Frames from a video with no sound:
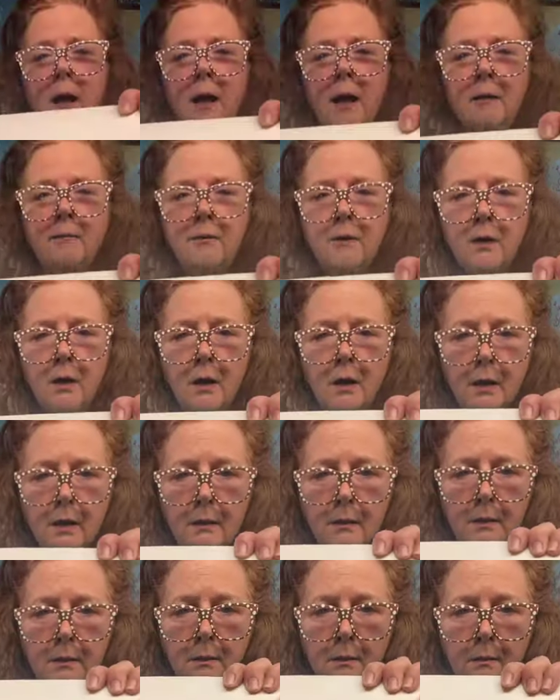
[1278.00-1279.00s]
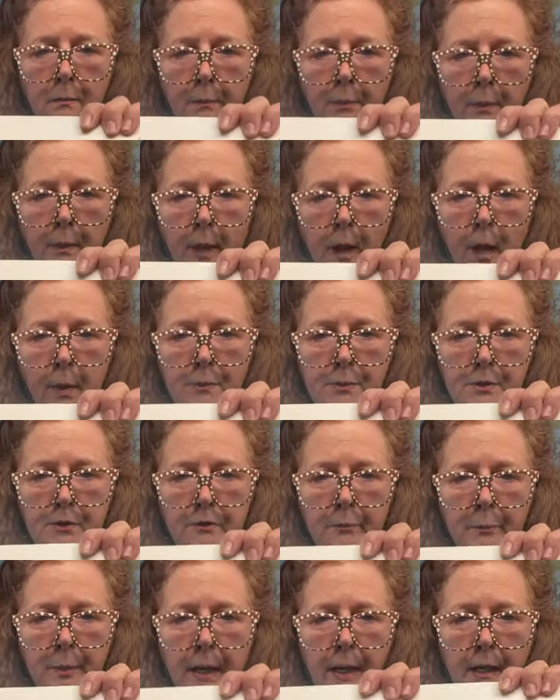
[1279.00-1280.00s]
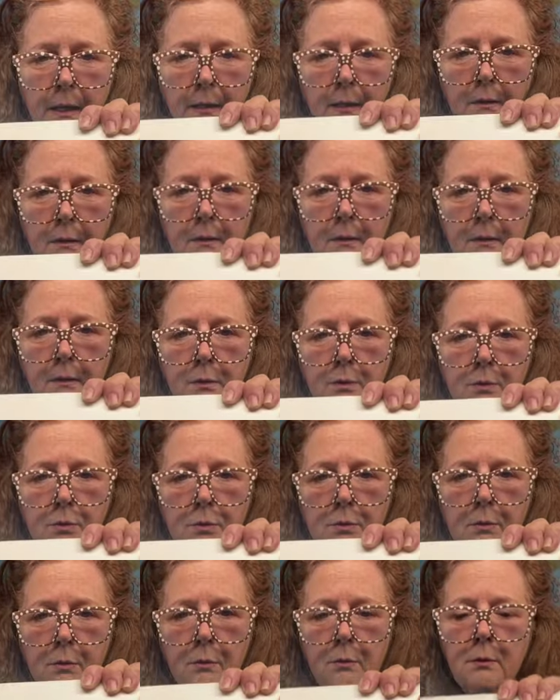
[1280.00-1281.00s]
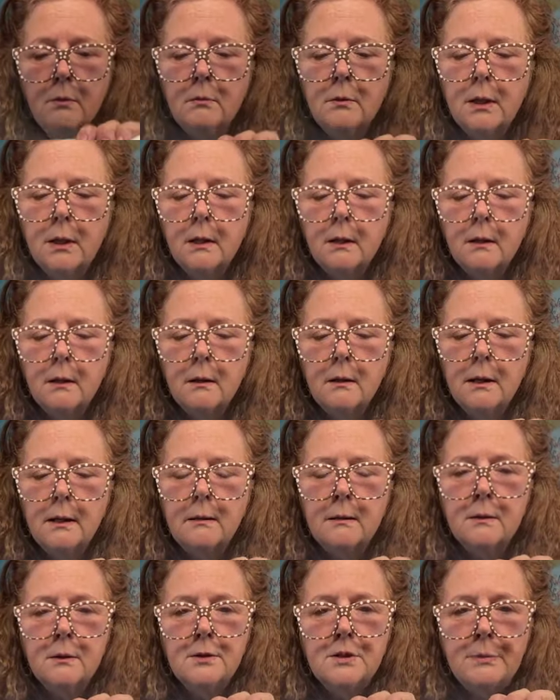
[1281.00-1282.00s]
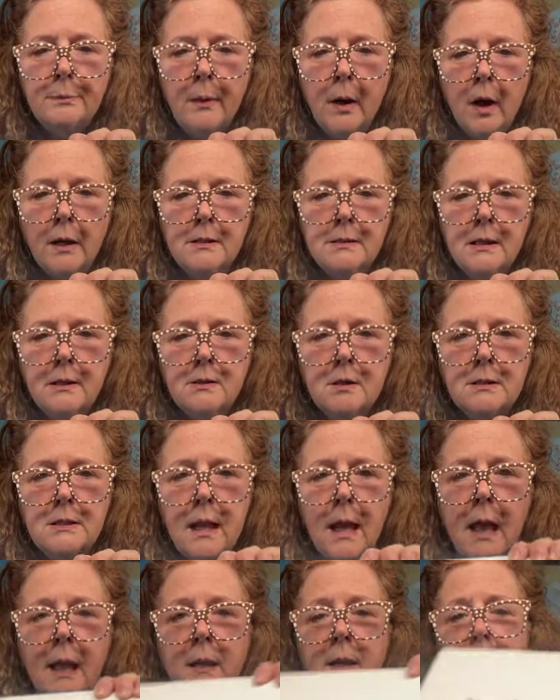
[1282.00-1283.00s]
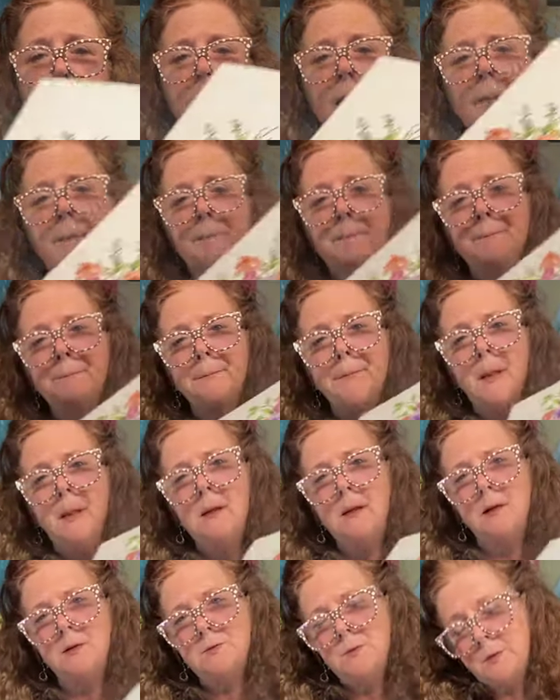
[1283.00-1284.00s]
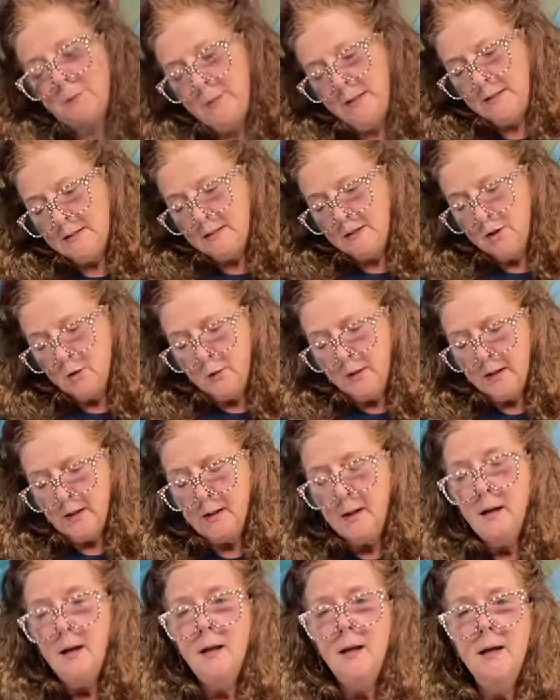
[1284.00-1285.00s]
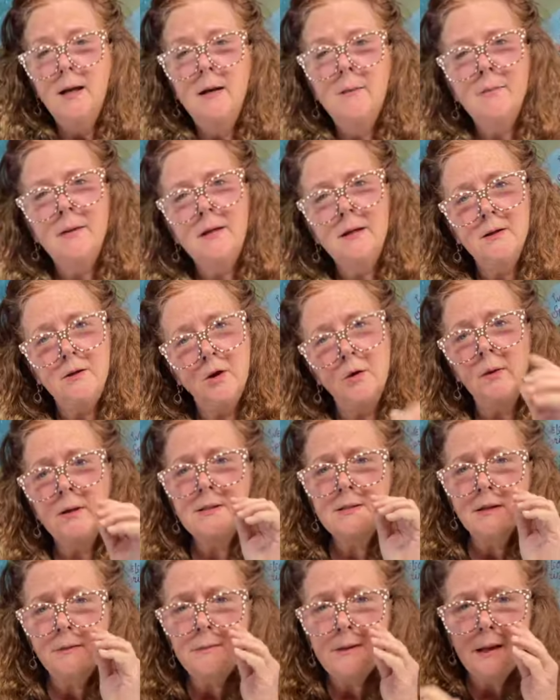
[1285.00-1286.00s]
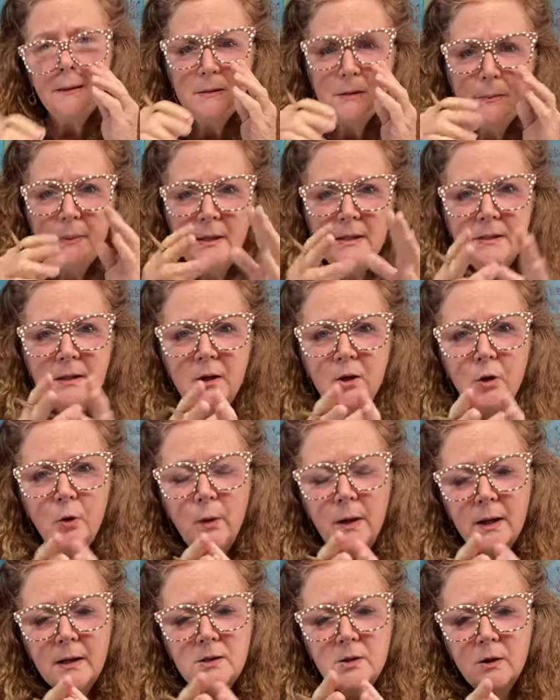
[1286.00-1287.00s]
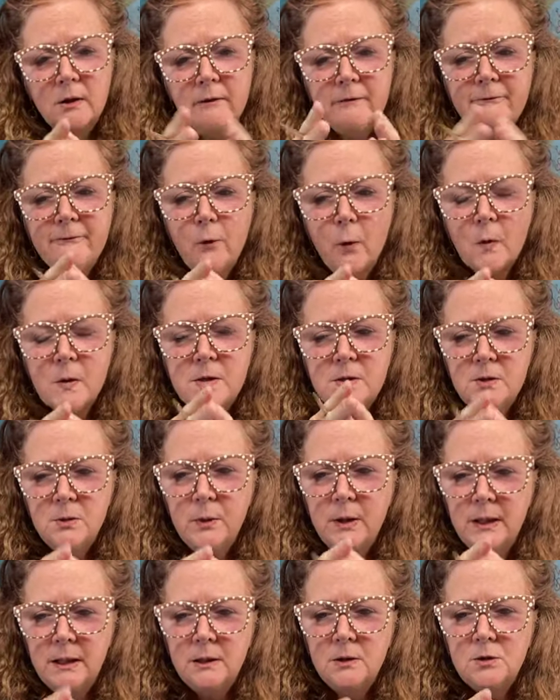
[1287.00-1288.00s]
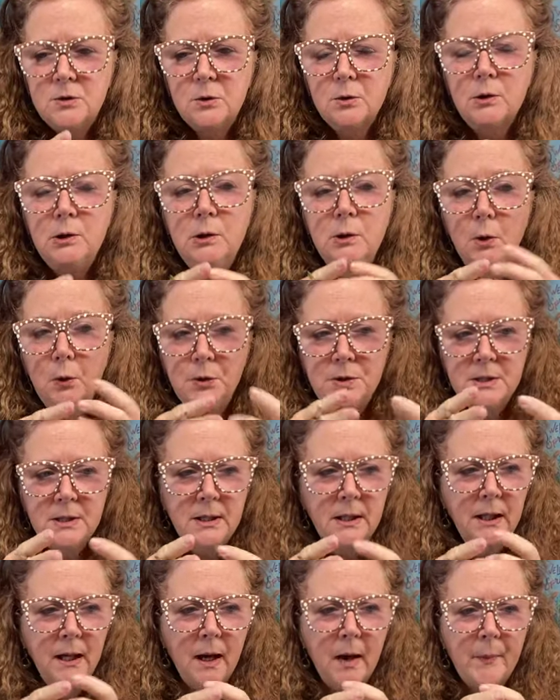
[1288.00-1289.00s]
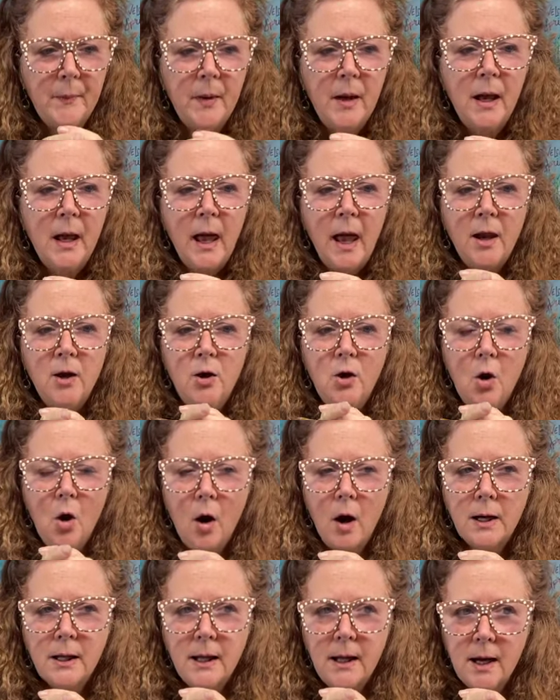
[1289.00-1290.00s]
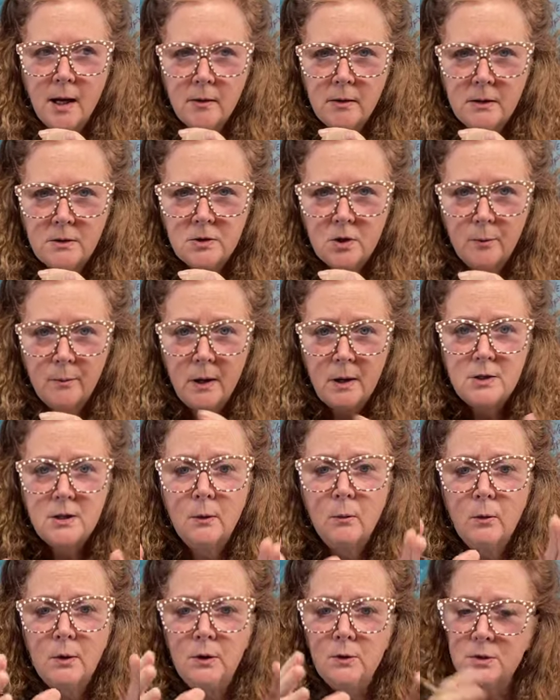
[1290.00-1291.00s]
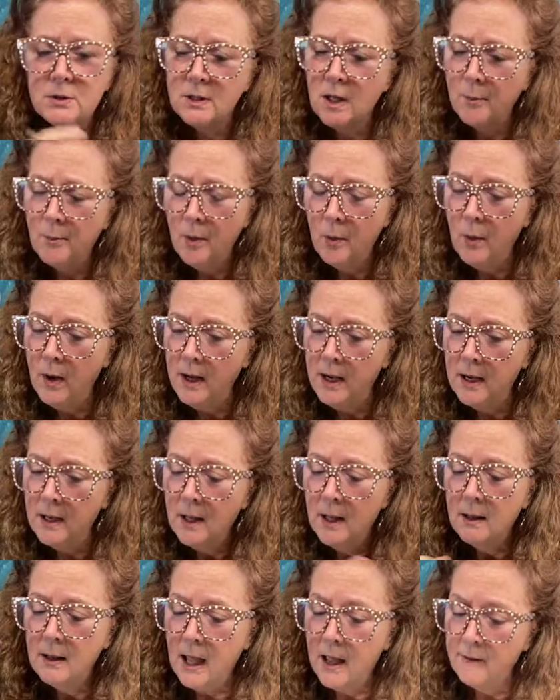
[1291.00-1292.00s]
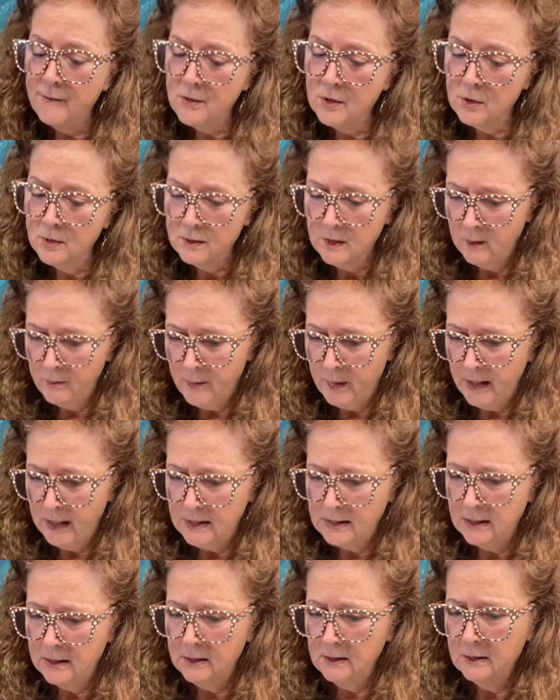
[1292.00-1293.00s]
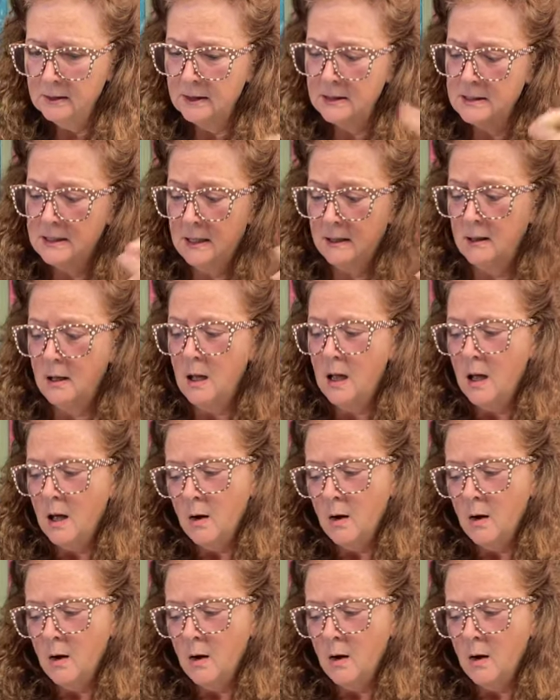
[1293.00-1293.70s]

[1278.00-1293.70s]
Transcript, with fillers: I've got little blobs of paint, right? Like little spots that just ended up because we're painting quick. But you know what? Sometimes painting quick is going to force you into loosening up and not caring so much. And when you step away after you're done painting, you're going to say,